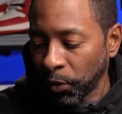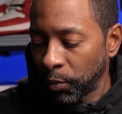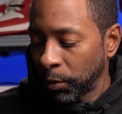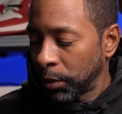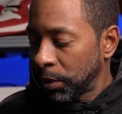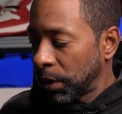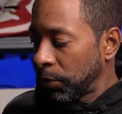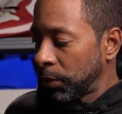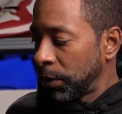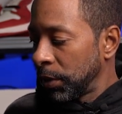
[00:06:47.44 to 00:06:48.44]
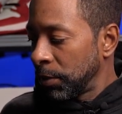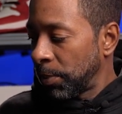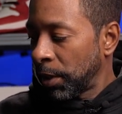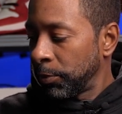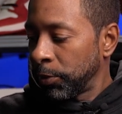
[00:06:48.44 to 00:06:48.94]
we're gonna take one of these
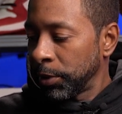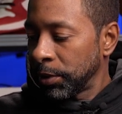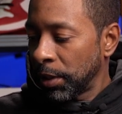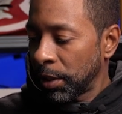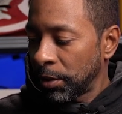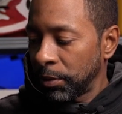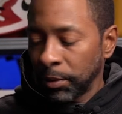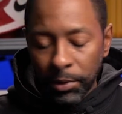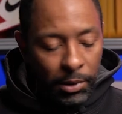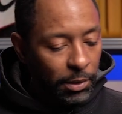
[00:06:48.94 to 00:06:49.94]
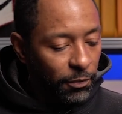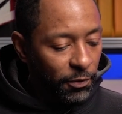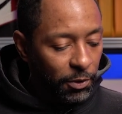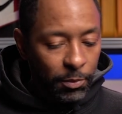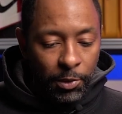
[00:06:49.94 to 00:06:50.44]
bad boys down and
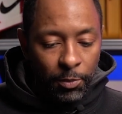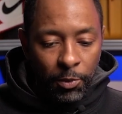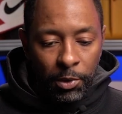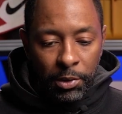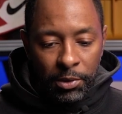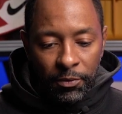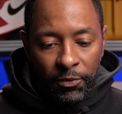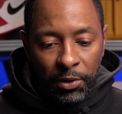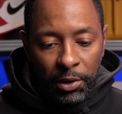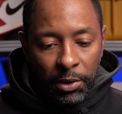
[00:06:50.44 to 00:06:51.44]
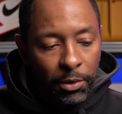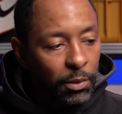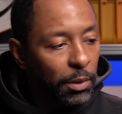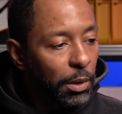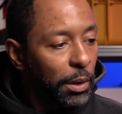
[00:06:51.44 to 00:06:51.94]
film some more of this video
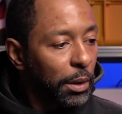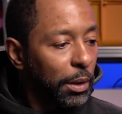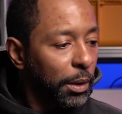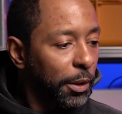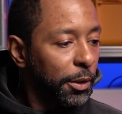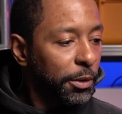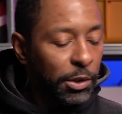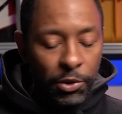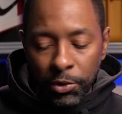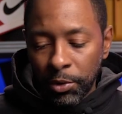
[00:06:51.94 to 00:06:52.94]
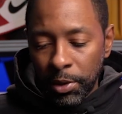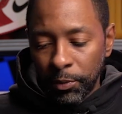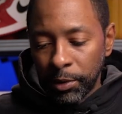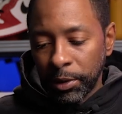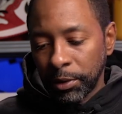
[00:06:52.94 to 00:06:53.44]
and let you know how
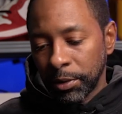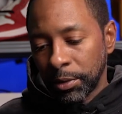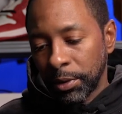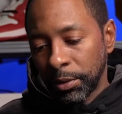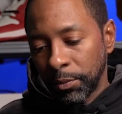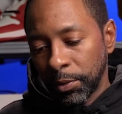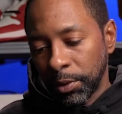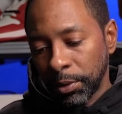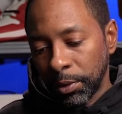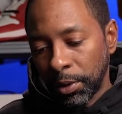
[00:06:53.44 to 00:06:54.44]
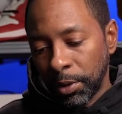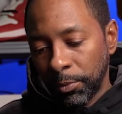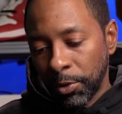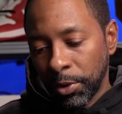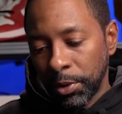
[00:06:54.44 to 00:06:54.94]
we like this thing with a
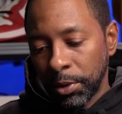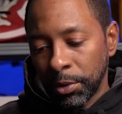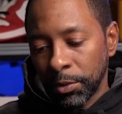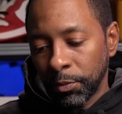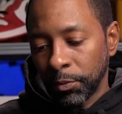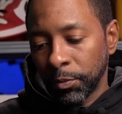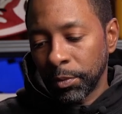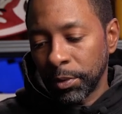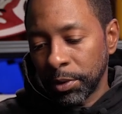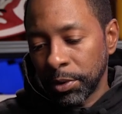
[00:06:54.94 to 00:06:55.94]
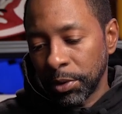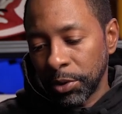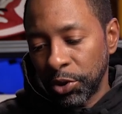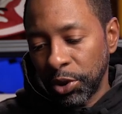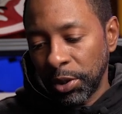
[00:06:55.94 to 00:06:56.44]
camera on it. And this is the
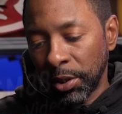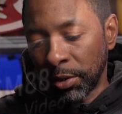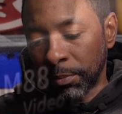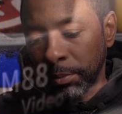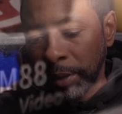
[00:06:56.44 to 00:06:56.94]
GM